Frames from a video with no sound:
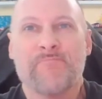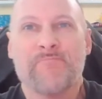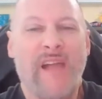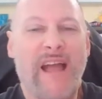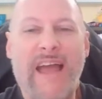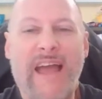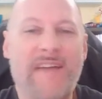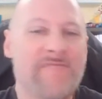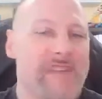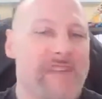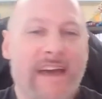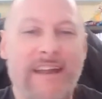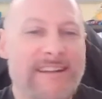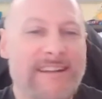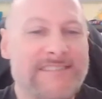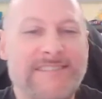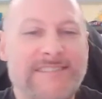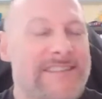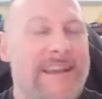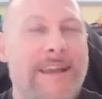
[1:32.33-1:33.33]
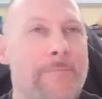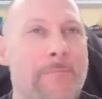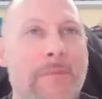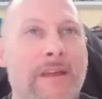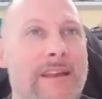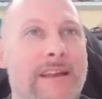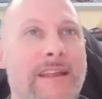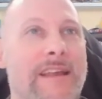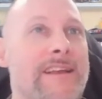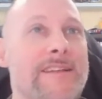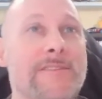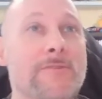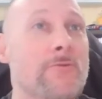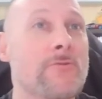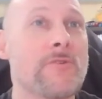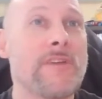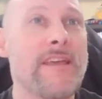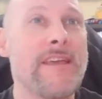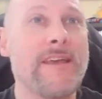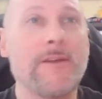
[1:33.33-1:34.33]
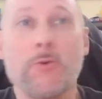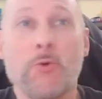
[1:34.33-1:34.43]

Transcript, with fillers: I have that excitement like a little kid.